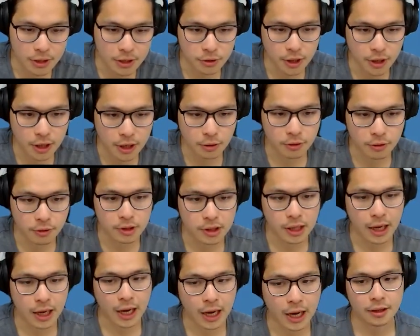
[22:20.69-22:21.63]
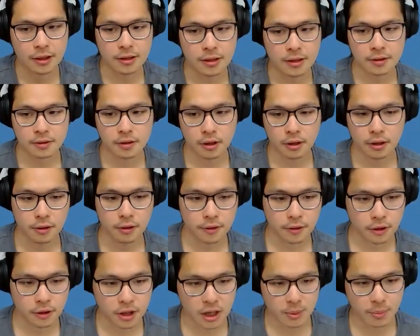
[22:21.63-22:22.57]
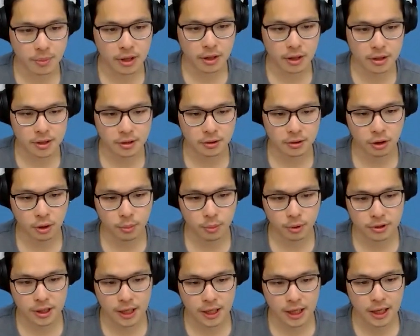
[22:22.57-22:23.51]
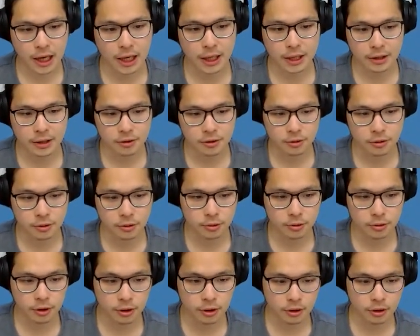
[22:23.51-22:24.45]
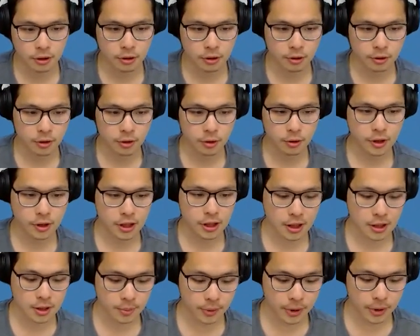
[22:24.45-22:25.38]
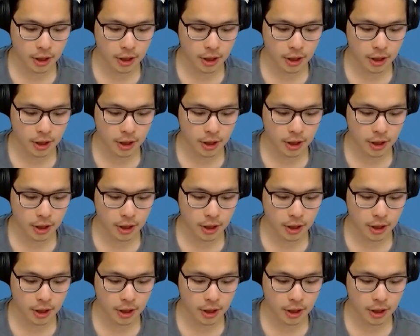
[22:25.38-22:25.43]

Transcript: and you can already add this 30 meters global data into your local QGIS,